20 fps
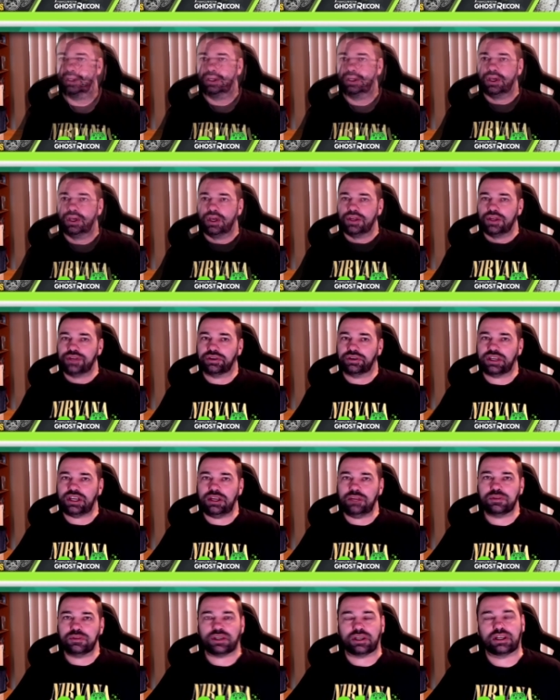So
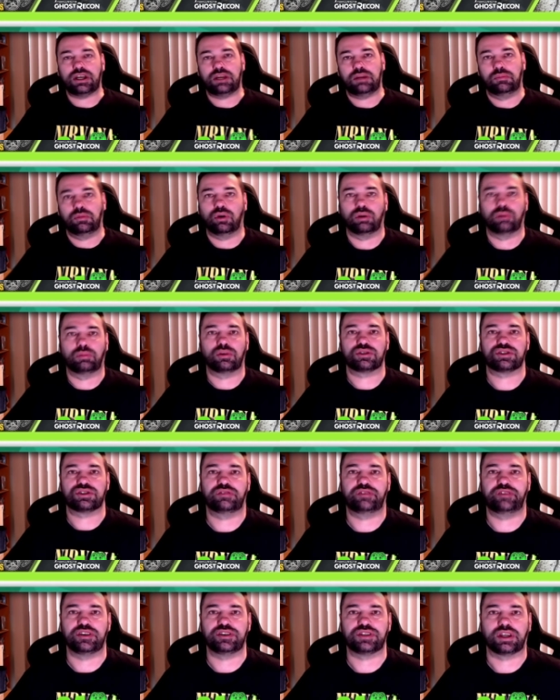games are getting more and more
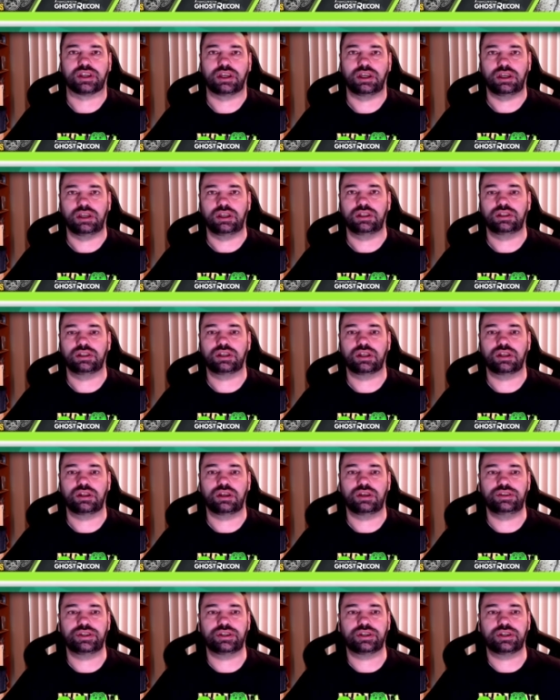sophisticated. You get
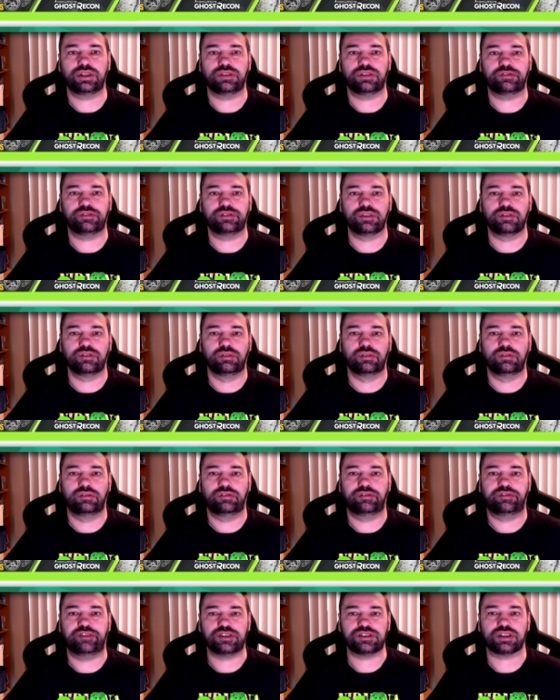you can
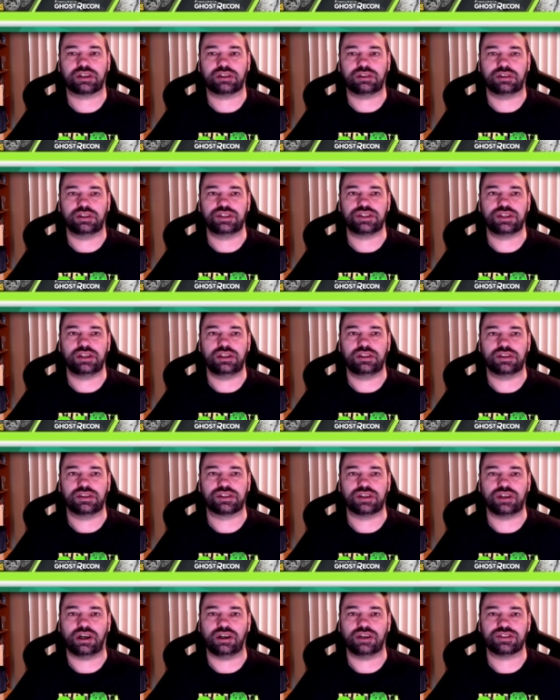physically see the
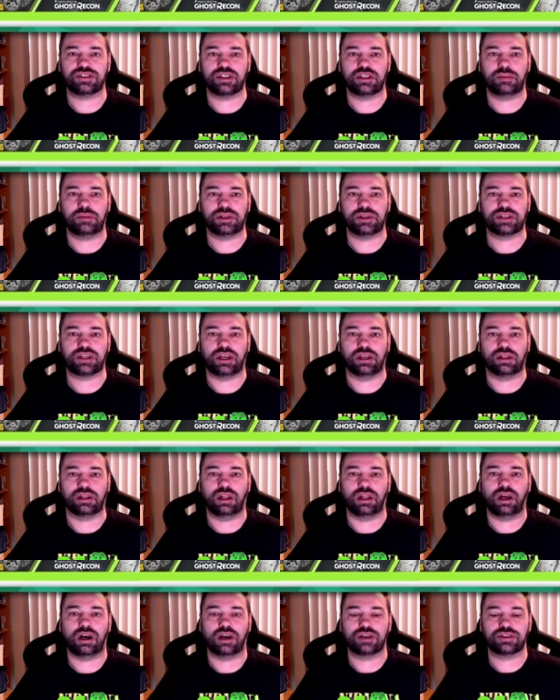size of them is getting
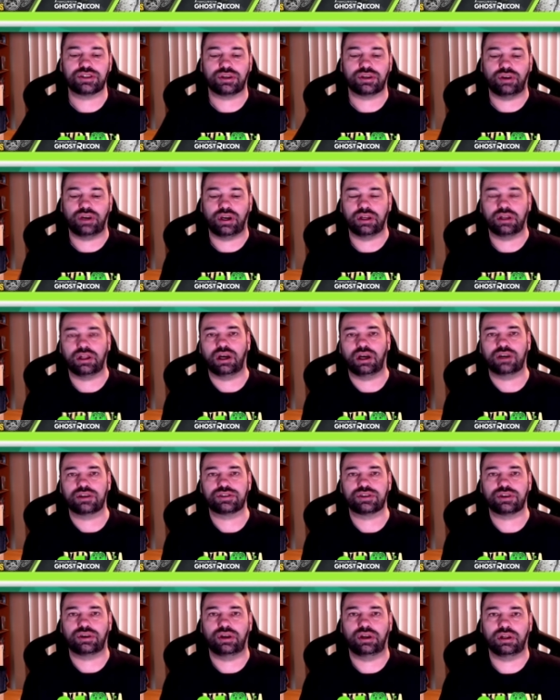larger and
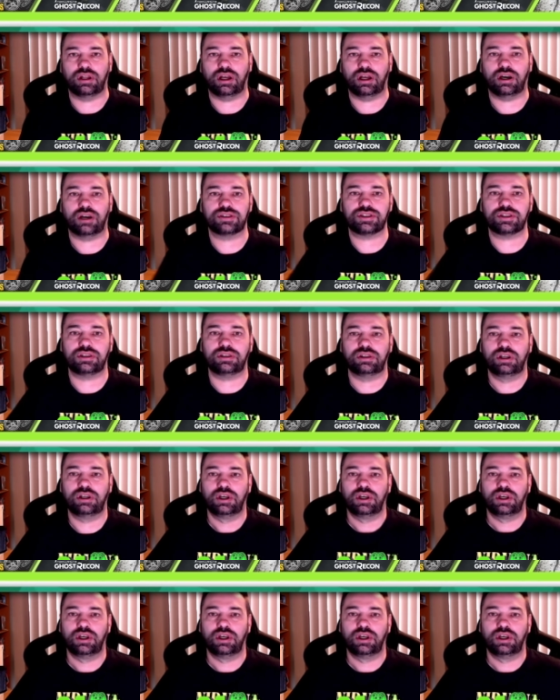larger and larger.